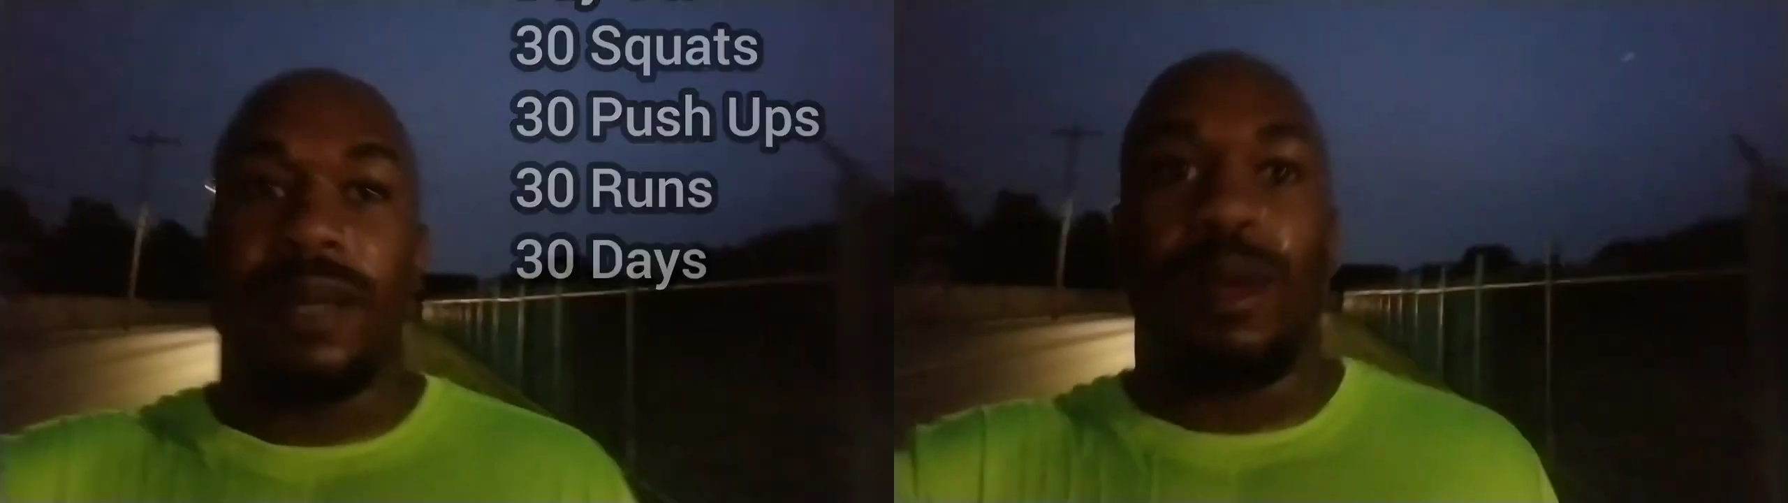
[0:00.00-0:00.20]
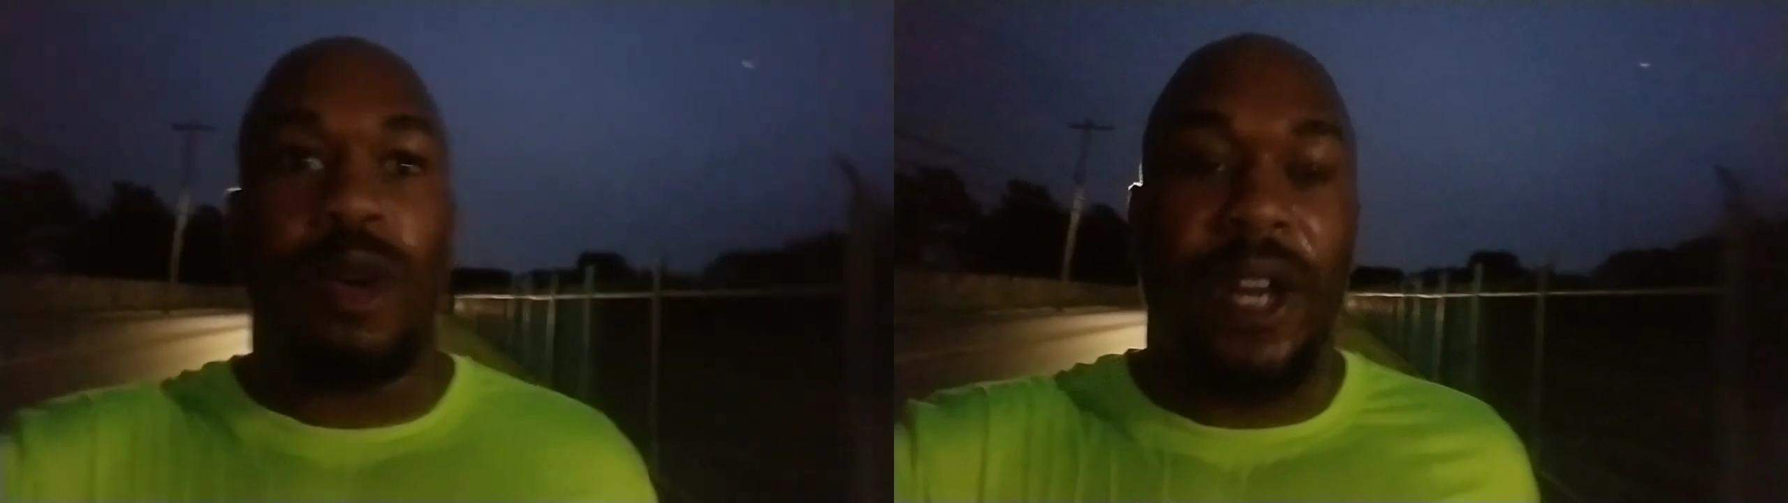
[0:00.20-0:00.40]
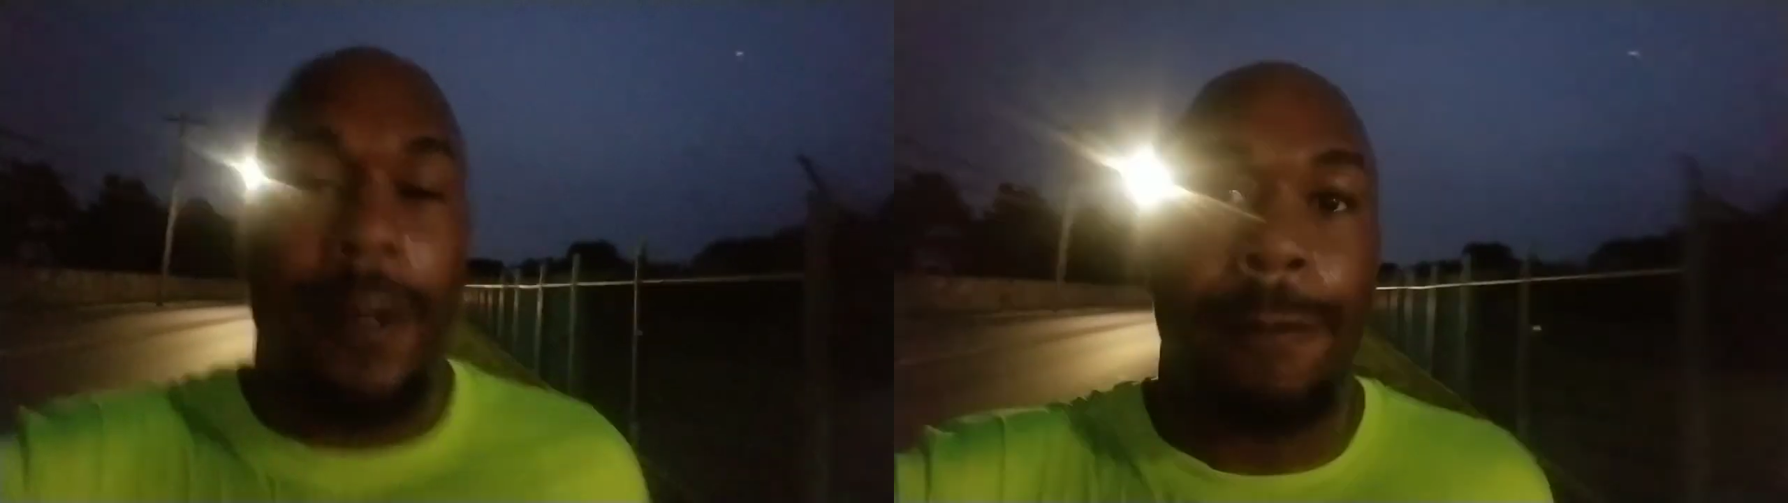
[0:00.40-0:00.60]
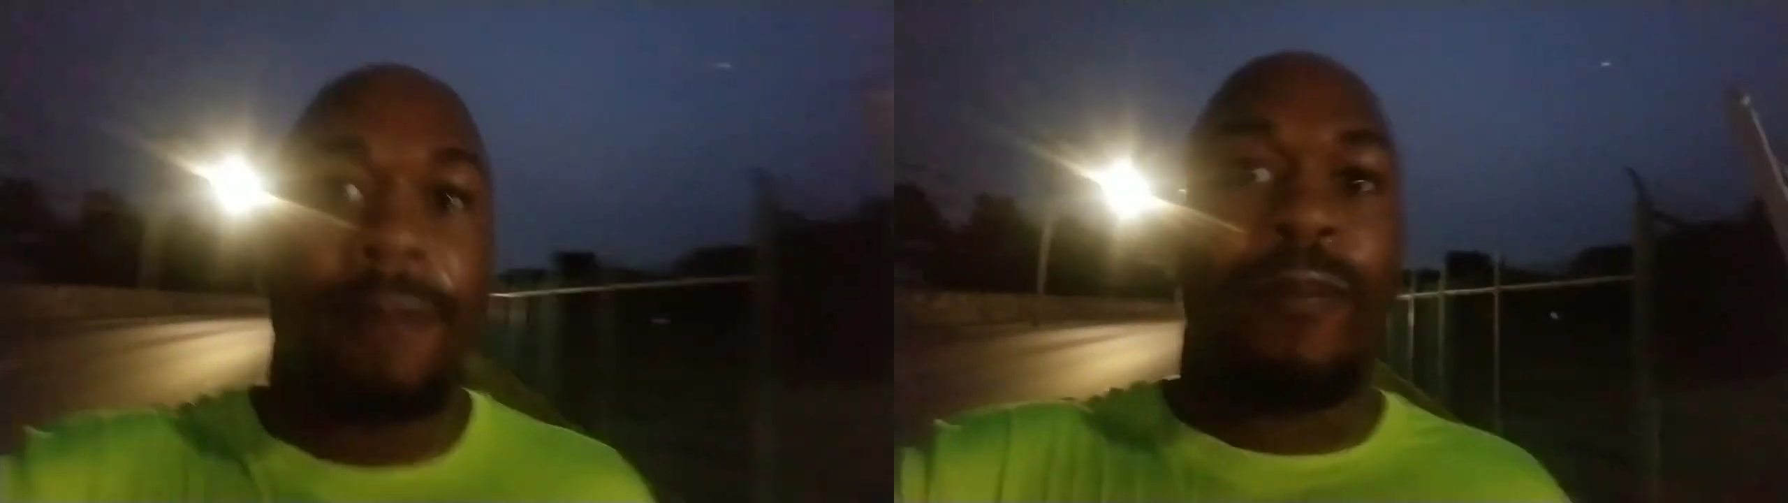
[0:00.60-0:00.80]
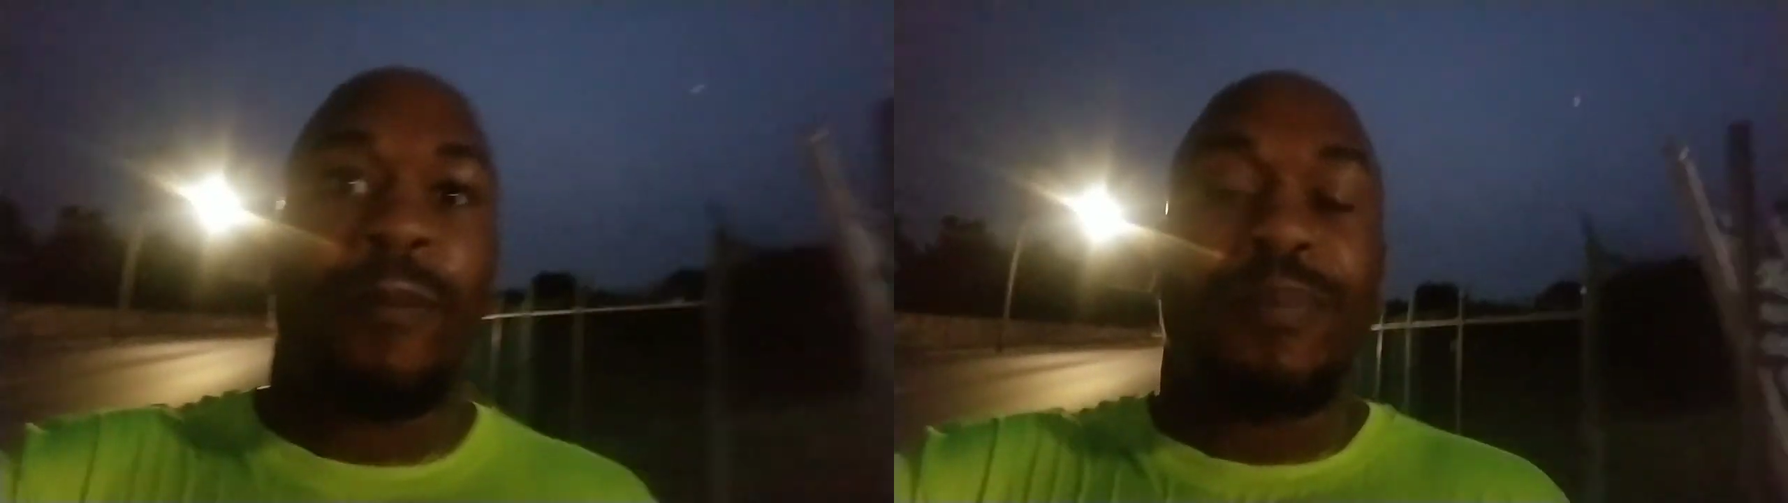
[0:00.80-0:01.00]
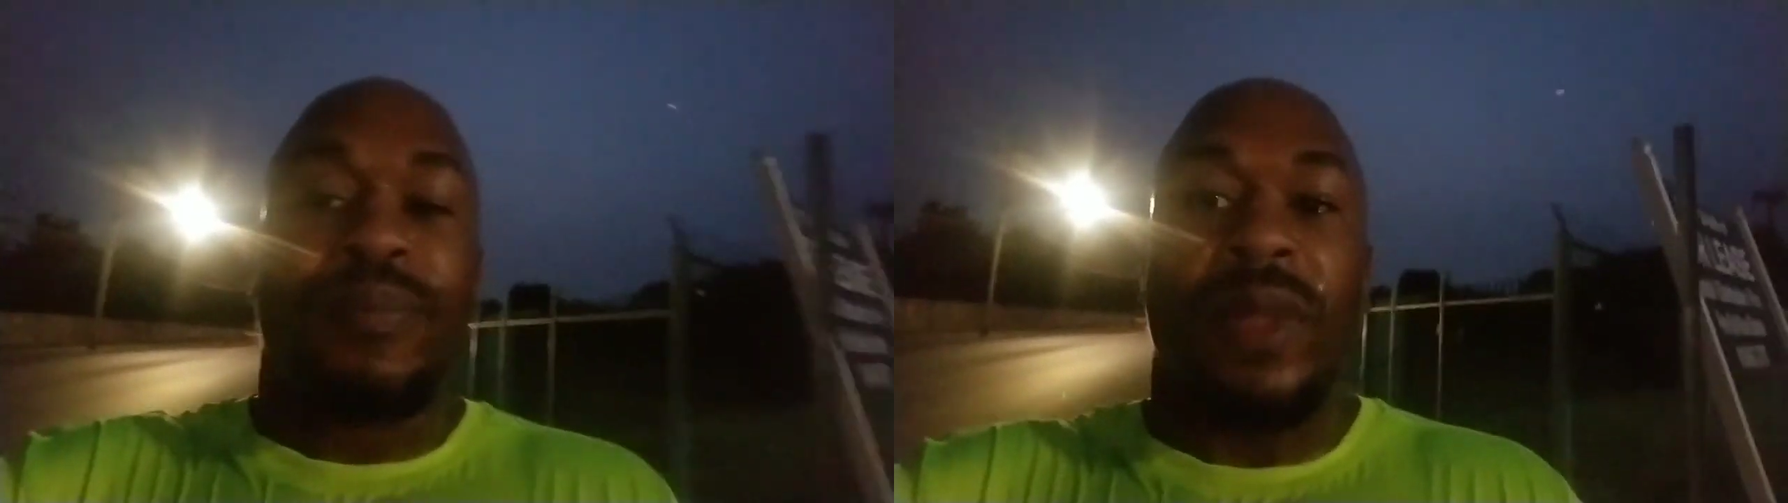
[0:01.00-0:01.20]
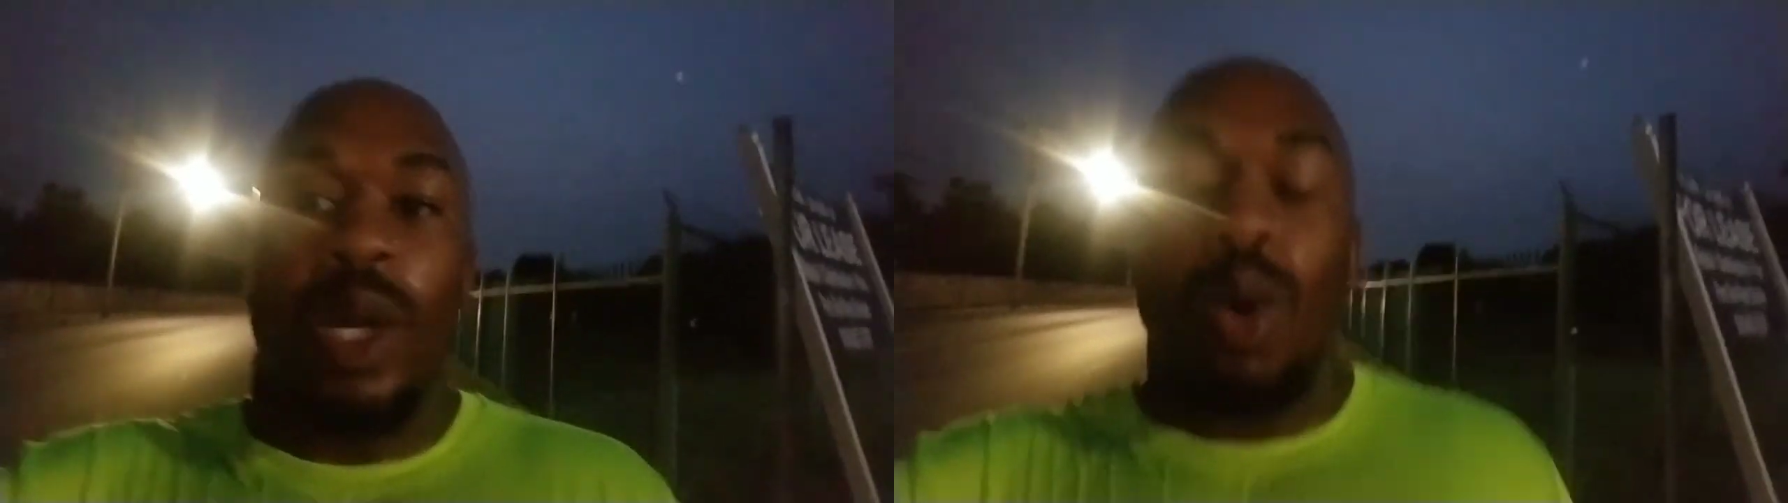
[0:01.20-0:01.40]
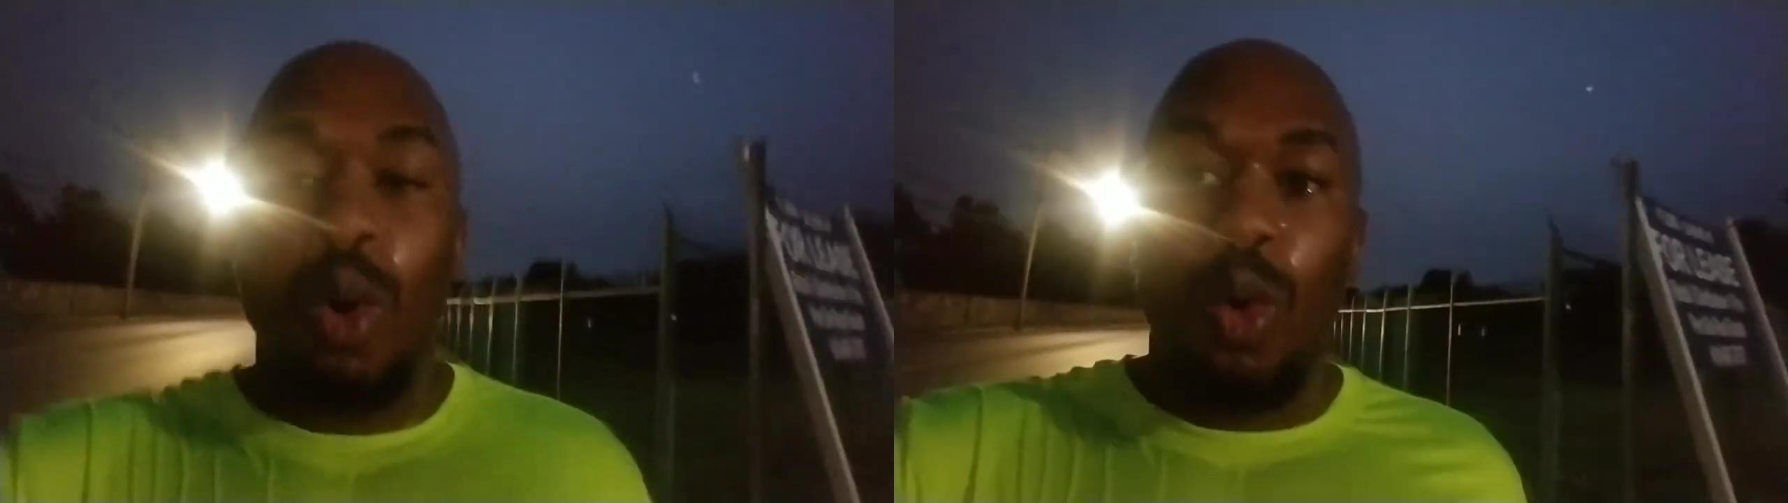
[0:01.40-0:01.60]
morning.
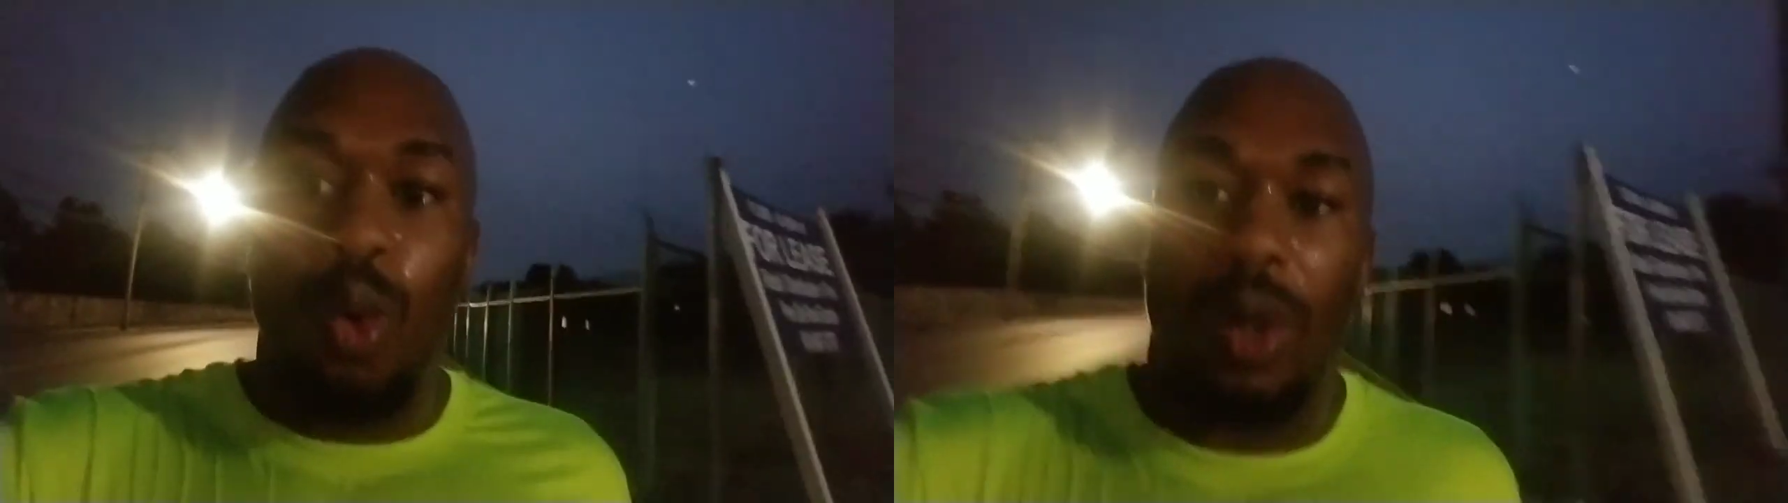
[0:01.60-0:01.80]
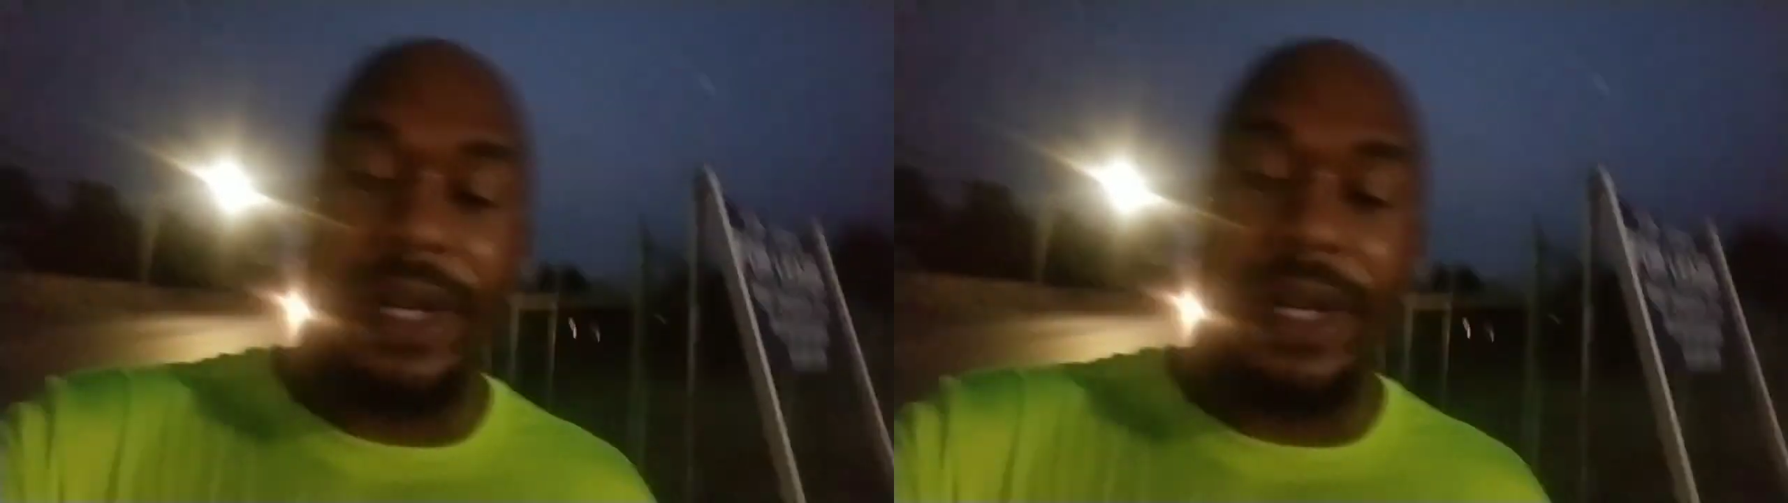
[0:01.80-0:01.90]
Whew.